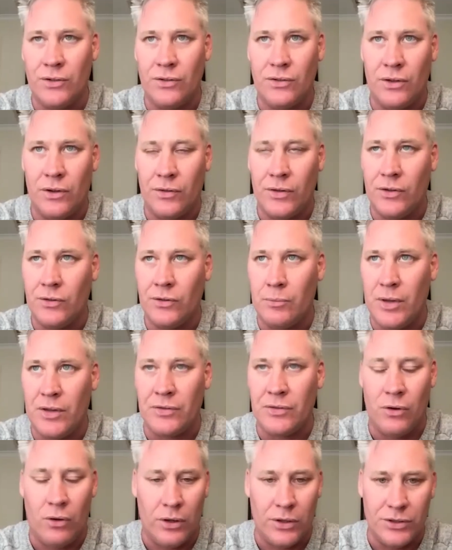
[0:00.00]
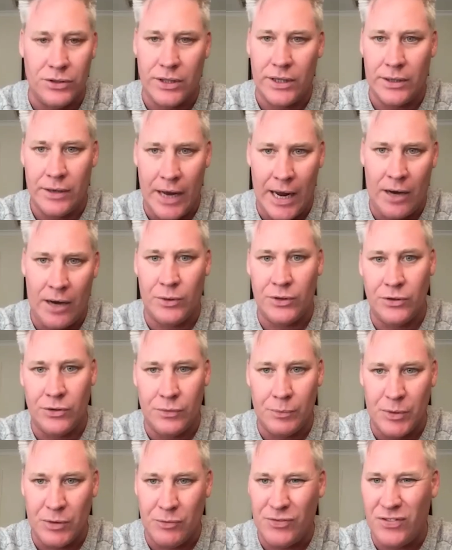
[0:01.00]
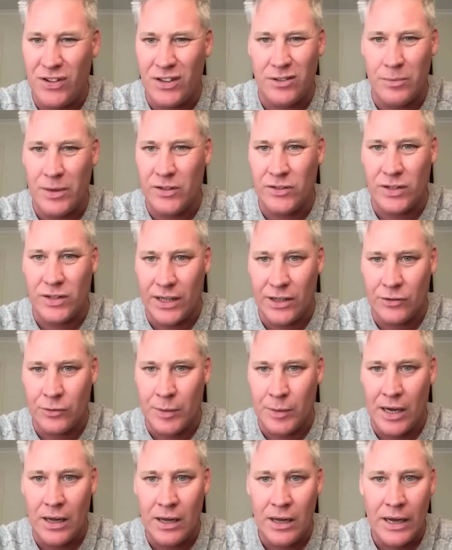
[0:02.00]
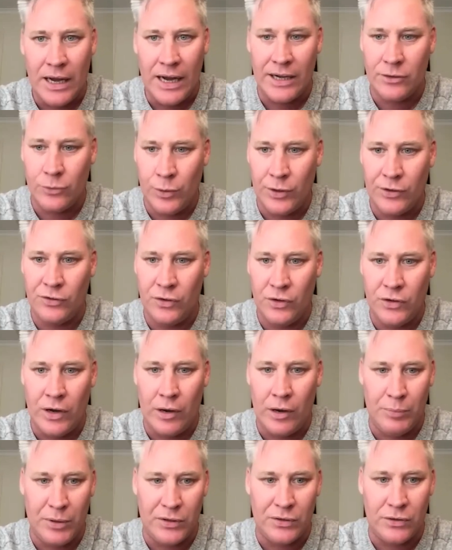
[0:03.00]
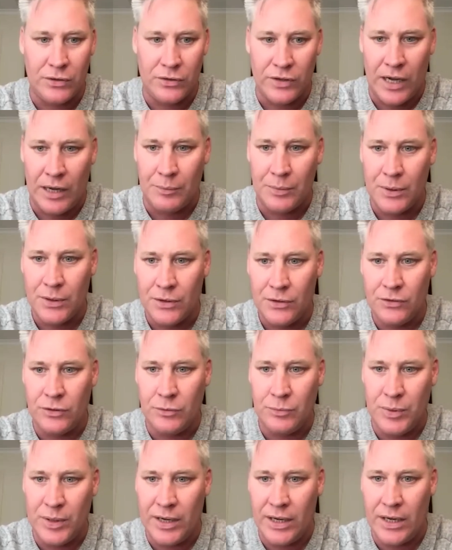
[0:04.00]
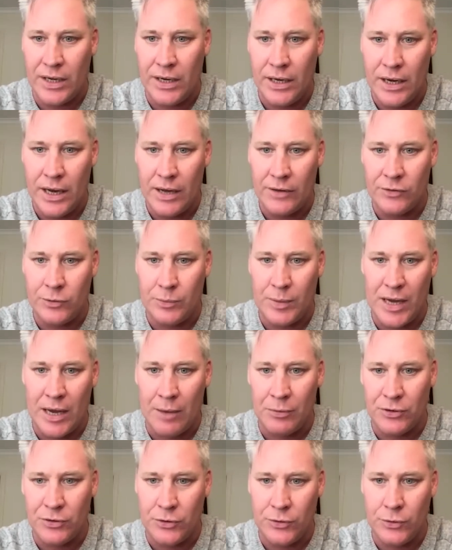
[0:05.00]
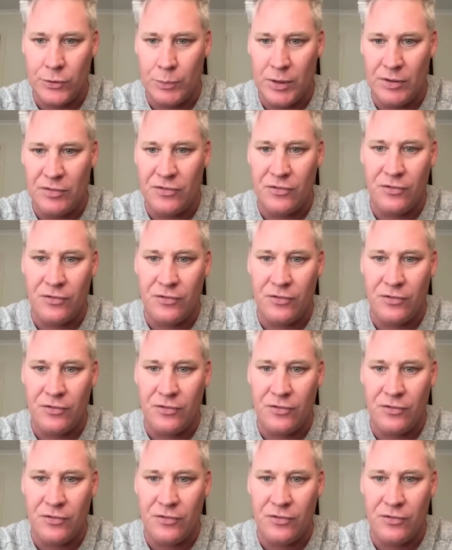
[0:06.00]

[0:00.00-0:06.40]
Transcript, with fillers: is you know, there's a methodology and how we do, but fundamentally, it's about how do we set our business up to be to be able to be